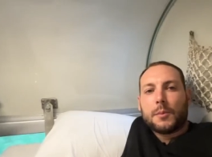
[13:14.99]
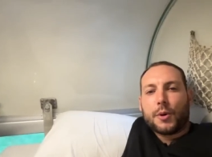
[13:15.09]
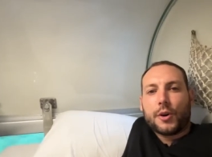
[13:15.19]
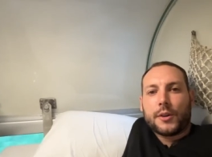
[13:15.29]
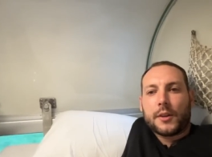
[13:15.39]

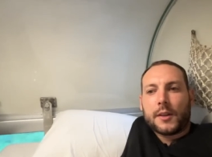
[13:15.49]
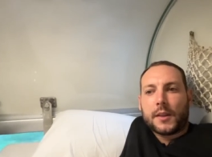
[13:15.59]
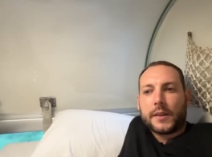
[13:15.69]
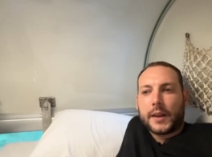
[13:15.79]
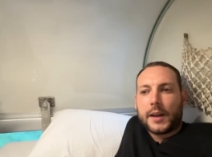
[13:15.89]
But other
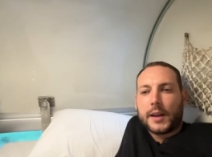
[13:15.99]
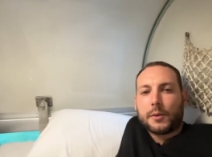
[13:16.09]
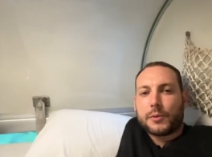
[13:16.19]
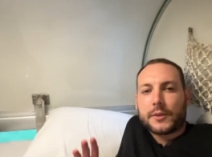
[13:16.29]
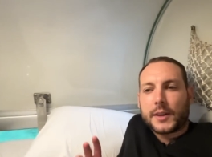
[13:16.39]
than that,
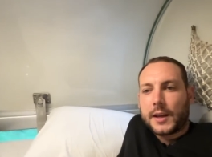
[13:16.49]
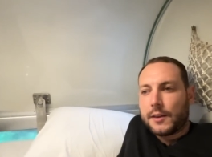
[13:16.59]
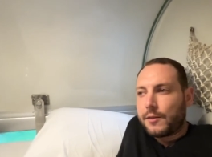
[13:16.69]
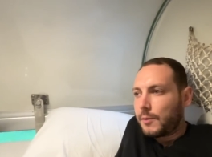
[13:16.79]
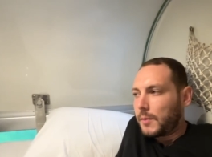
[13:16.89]
it was
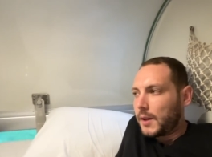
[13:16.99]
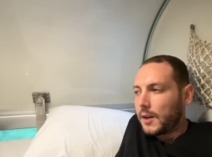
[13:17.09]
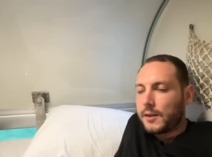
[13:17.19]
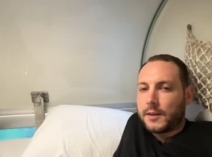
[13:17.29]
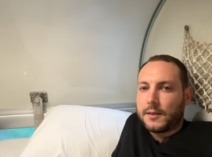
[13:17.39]
okay for me.
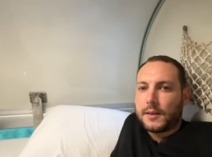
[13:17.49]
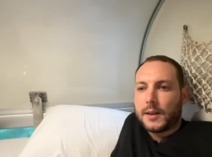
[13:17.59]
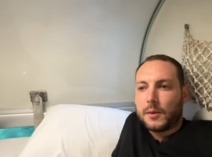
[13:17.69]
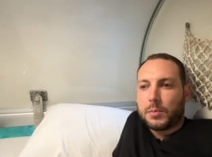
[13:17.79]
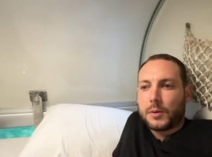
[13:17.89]
I did
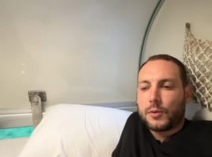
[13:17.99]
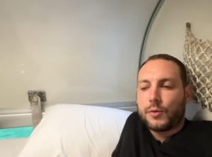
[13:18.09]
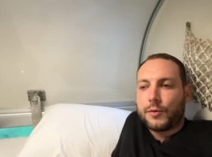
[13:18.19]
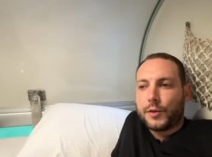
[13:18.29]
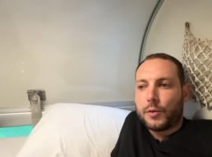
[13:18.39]
sleep a
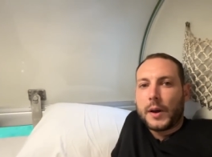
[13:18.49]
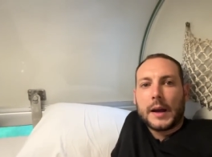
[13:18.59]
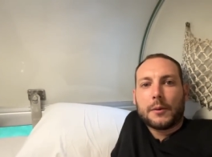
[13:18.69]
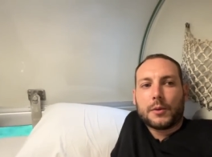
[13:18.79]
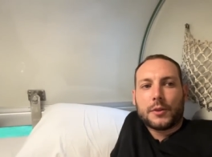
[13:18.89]
good few
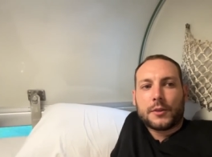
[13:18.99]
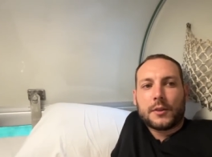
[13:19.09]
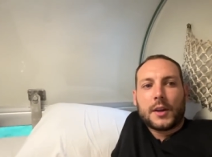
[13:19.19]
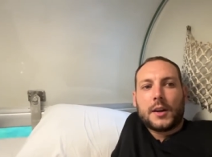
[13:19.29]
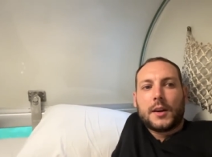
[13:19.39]

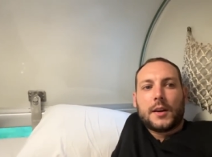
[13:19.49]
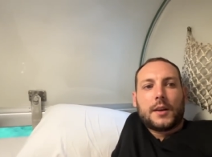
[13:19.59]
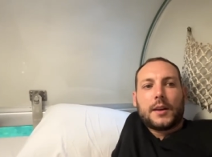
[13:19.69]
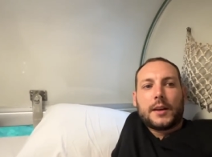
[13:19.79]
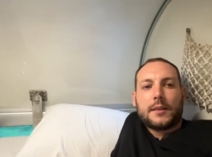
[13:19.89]
hours.
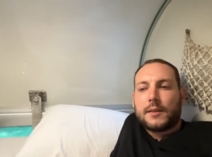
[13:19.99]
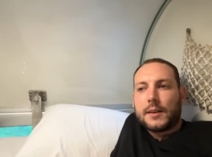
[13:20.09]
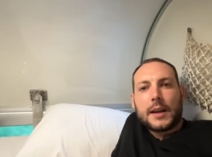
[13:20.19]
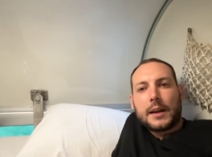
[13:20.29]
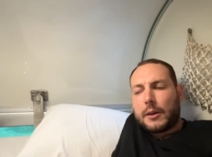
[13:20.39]
It's
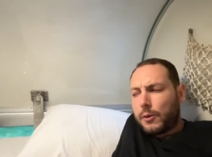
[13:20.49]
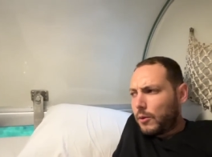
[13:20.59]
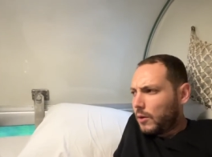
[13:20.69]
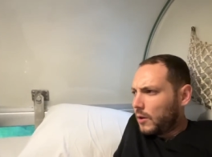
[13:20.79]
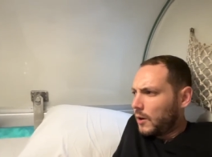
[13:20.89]

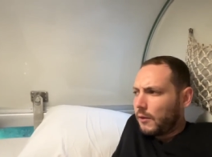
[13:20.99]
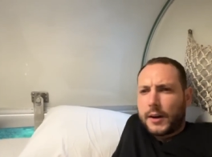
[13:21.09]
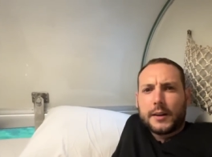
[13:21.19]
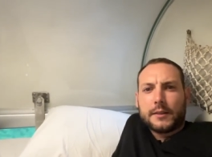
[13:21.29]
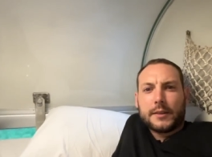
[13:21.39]
now
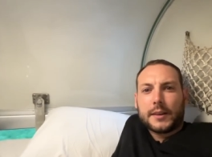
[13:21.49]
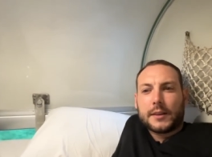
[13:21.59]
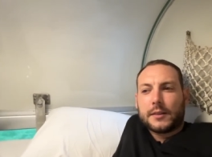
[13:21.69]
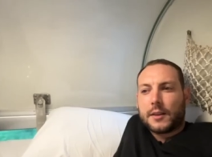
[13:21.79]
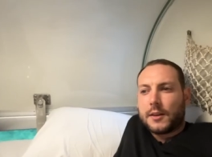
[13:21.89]
around
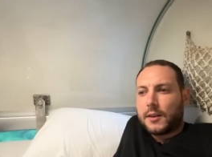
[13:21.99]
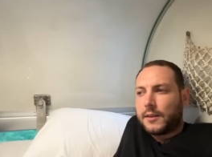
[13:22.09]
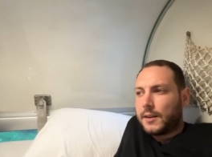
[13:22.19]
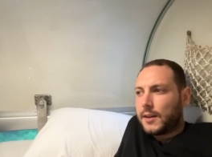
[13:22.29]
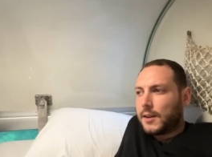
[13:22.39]

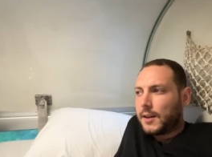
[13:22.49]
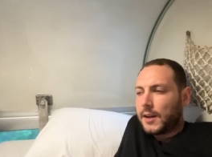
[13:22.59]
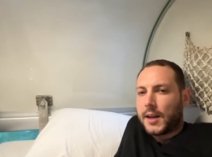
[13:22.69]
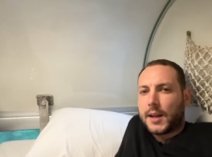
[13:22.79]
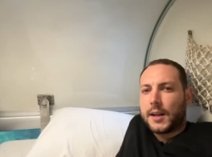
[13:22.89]
6:30
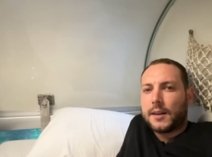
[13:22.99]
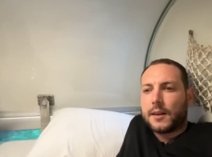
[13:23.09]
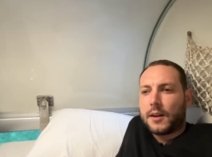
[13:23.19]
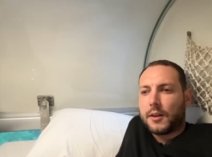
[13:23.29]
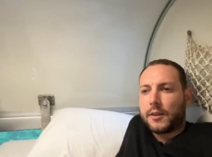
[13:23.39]

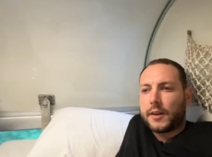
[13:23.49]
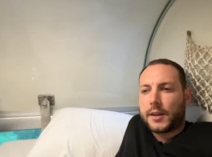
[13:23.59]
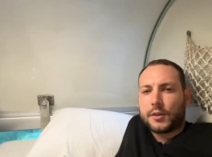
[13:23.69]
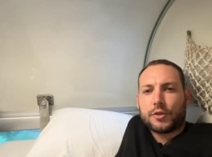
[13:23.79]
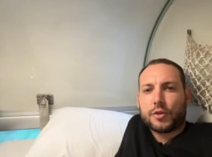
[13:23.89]
and I
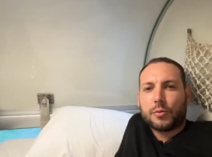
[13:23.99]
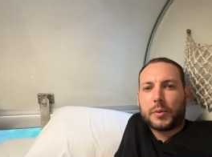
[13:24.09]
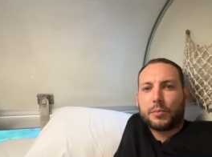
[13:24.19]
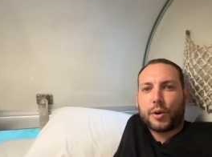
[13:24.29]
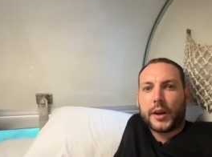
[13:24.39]
think she'll
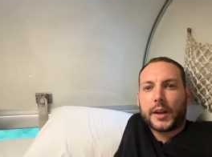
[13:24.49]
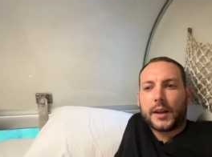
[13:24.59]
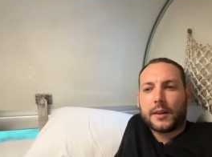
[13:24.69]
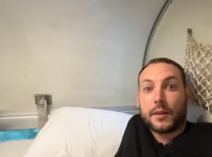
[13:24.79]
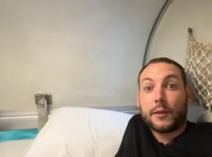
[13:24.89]
be
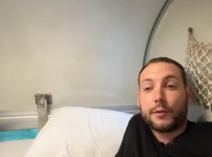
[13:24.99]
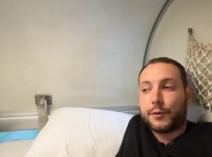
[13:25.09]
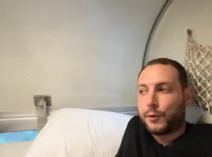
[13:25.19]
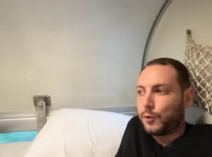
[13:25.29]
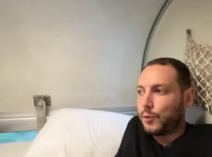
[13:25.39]
bringing the
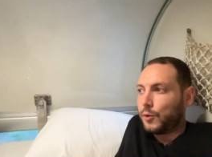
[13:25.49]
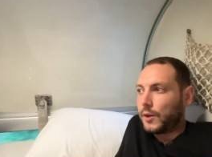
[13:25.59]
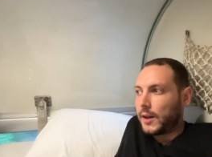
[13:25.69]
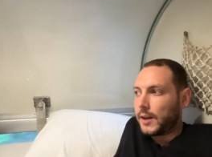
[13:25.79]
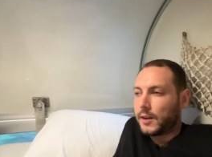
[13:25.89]

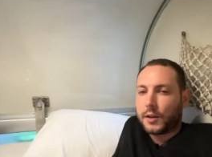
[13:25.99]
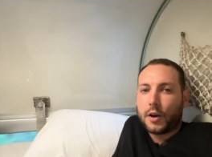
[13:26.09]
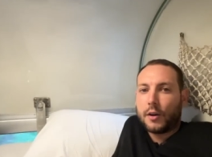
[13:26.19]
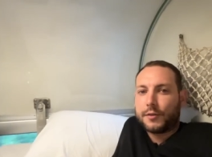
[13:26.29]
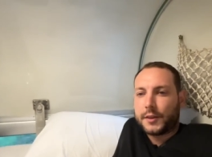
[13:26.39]
food and
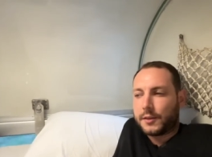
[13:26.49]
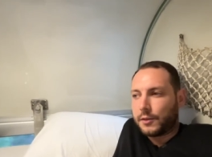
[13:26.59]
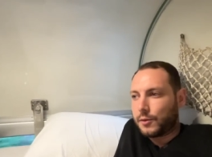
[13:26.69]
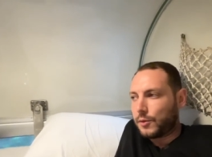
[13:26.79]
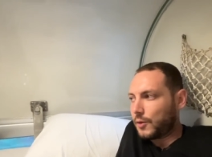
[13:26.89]
coffee
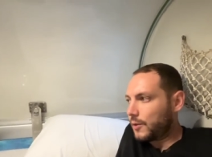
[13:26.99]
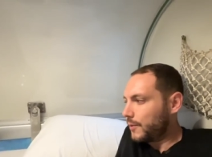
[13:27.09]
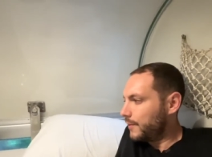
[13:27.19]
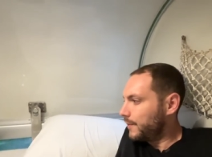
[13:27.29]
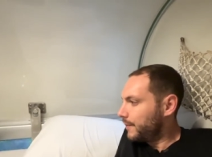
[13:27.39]

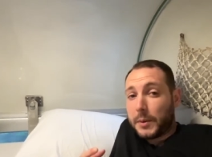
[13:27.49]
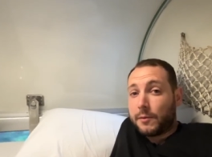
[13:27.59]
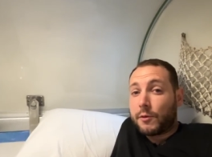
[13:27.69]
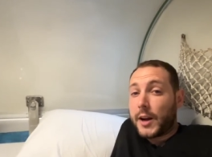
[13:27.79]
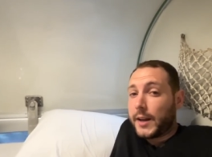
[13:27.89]
soon.
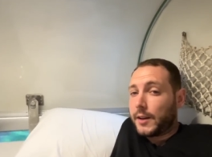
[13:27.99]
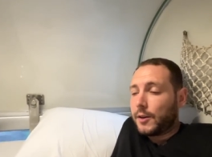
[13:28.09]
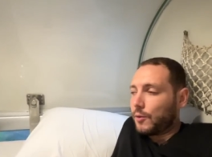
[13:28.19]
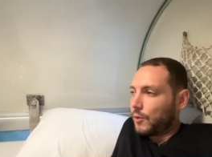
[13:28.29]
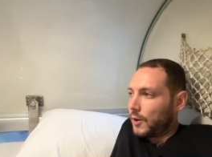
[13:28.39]
Been
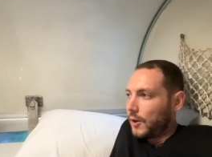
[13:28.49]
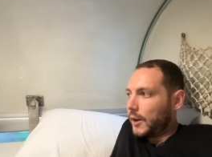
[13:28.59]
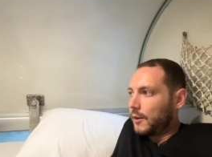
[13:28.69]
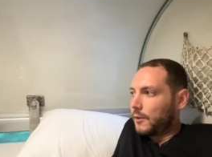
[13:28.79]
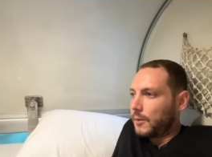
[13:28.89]
raining all
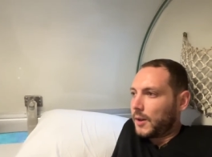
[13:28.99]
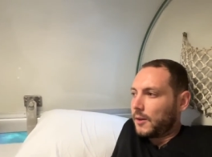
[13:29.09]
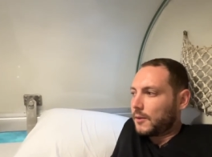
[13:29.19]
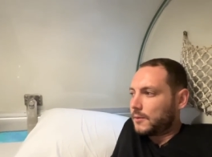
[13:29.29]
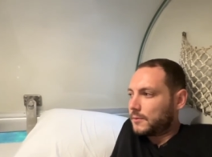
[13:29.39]
night as well.